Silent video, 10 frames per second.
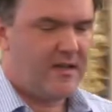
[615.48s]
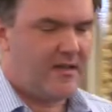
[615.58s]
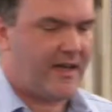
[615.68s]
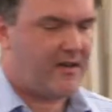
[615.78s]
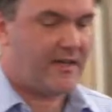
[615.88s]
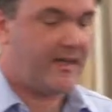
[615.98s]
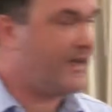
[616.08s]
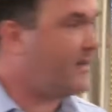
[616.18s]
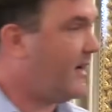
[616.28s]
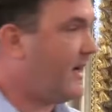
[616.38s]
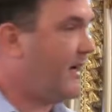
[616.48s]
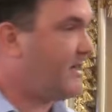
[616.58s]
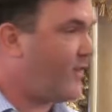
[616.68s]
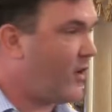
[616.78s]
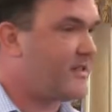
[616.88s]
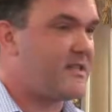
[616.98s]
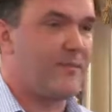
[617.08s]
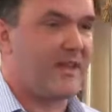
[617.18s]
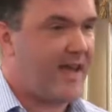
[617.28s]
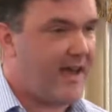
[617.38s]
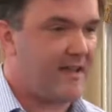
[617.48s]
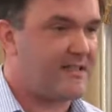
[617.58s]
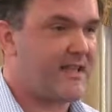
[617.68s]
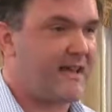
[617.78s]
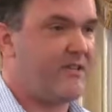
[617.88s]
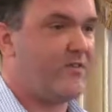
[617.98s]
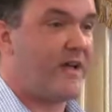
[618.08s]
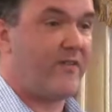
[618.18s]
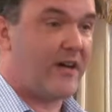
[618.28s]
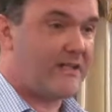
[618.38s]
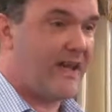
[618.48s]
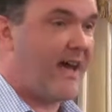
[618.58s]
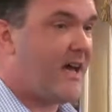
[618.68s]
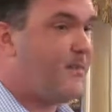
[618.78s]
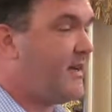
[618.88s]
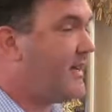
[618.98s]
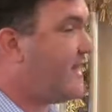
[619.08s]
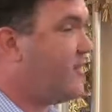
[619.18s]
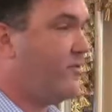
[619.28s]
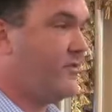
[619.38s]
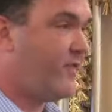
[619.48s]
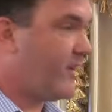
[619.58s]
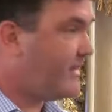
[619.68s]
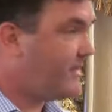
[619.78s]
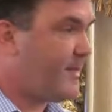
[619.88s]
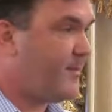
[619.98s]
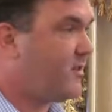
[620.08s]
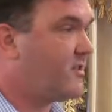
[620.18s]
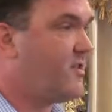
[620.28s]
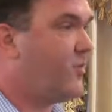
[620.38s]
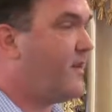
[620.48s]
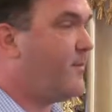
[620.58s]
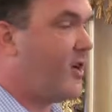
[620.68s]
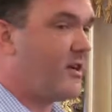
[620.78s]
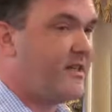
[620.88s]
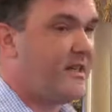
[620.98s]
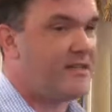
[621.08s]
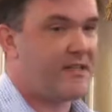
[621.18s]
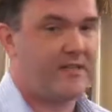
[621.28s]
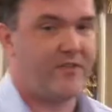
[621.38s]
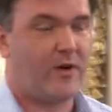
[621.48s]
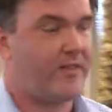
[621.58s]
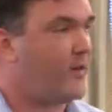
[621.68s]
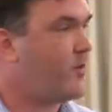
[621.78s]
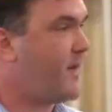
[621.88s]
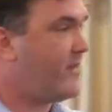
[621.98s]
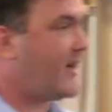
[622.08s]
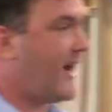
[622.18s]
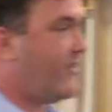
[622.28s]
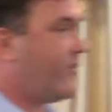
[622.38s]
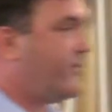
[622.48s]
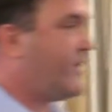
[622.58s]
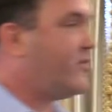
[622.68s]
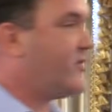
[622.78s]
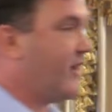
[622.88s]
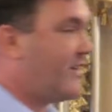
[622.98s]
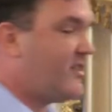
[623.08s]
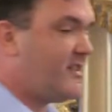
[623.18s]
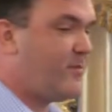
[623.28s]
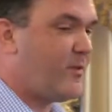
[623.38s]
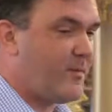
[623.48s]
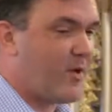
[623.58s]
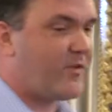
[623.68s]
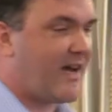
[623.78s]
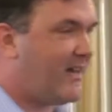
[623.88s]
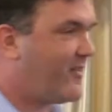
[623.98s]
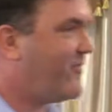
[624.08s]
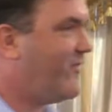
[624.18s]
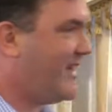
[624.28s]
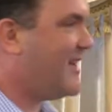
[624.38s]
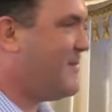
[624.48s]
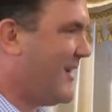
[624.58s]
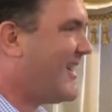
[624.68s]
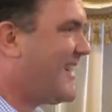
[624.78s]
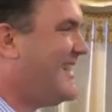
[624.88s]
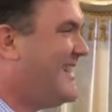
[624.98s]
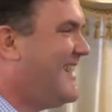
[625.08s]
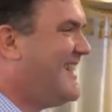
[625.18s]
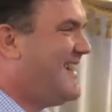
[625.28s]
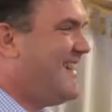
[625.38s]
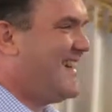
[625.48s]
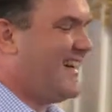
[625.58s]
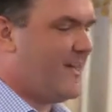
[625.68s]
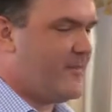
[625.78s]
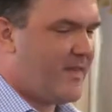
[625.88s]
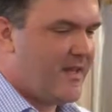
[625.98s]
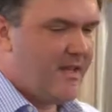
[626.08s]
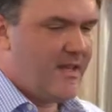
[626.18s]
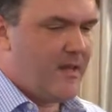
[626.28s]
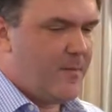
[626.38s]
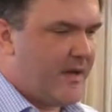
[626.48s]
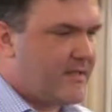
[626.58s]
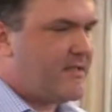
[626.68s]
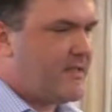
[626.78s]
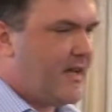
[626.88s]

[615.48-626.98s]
Now, again, as far as the mechanics, I didn't really have a lot to add because I do very similar to what Mark does, even though I think we may have gotten there from different directions, but we both got it via America. But